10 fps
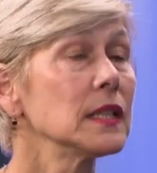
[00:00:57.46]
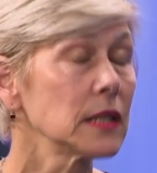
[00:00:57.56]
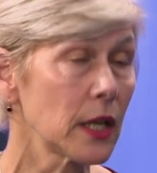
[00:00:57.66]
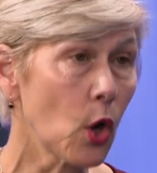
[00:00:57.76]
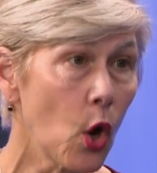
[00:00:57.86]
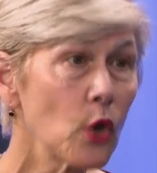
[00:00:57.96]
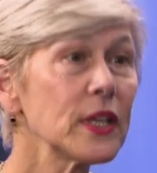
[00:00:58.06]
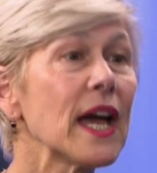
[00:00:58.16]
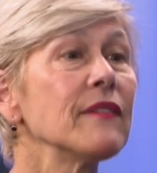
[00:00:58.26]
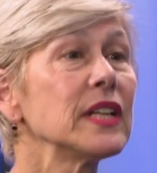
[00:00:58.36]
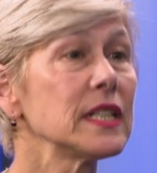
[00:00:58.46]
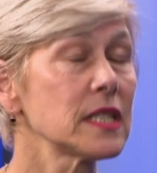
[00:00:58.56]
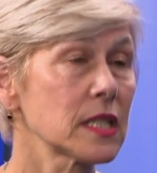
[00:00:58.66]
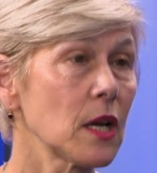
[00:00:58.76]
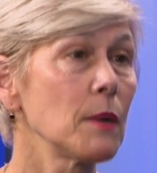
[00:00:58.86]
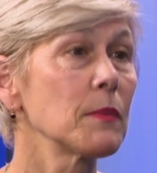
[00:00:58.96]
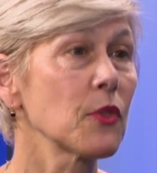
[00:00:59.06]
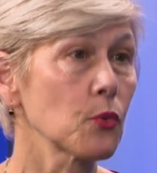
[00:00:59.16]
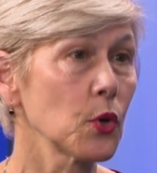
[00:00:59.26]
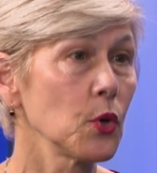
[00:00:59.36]
let all the evidence come
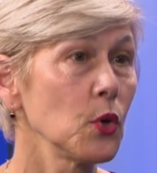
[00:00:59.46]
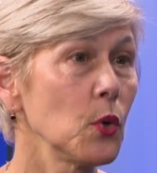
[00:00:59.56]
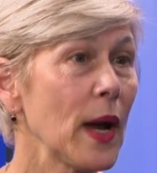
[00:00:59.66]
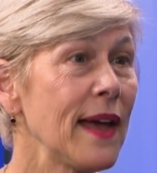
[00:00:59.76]
through,